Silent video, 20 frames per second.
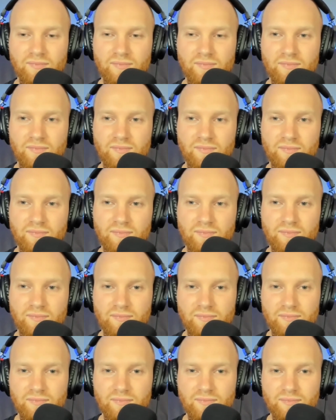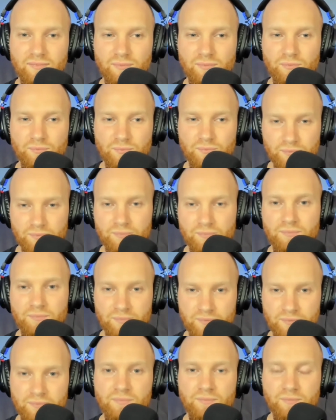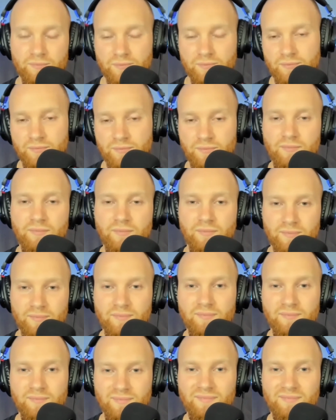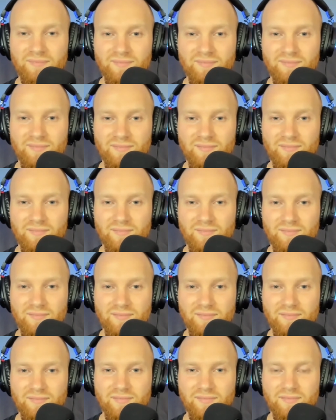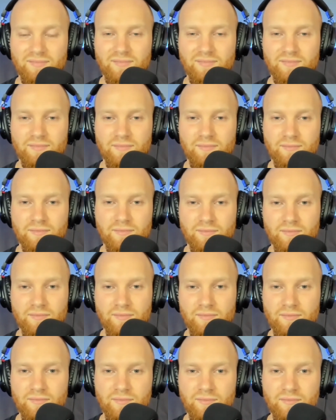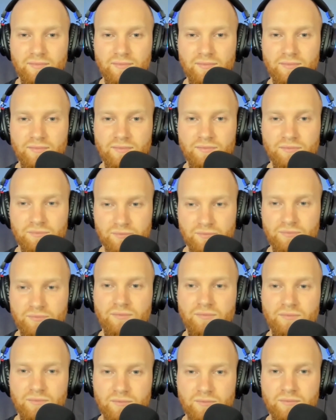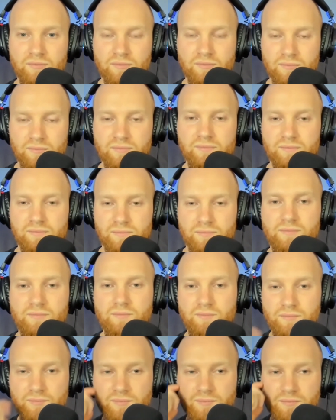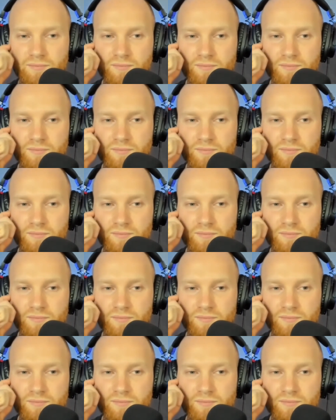This person isn't speaking.